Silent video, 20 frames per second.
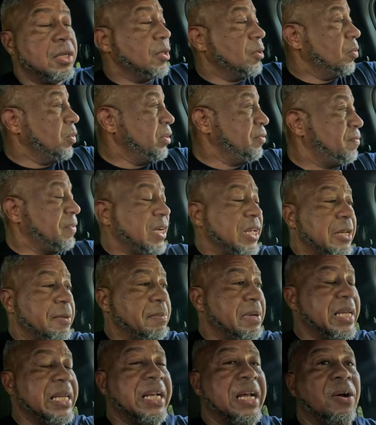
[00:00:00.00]
we finally
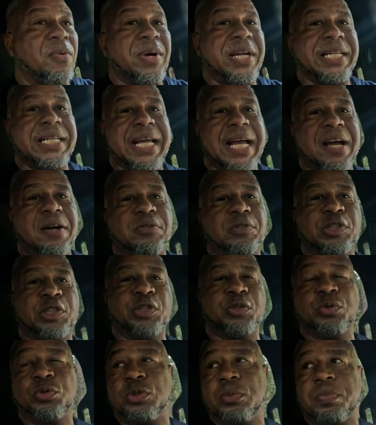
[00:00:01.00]
made our way down
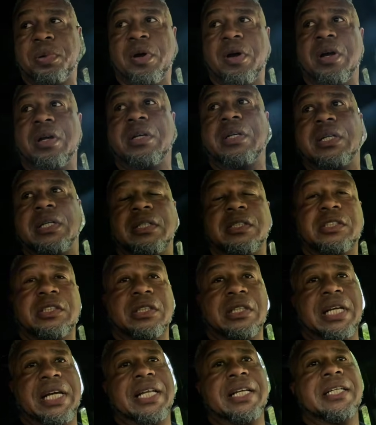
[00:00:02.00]
to the part to
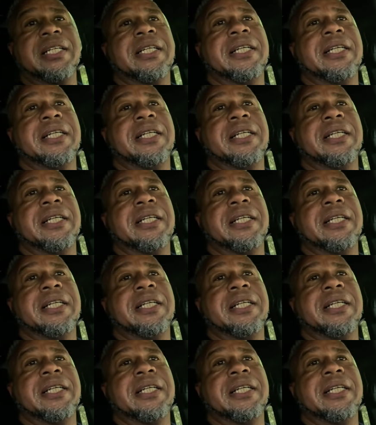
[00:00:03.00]
that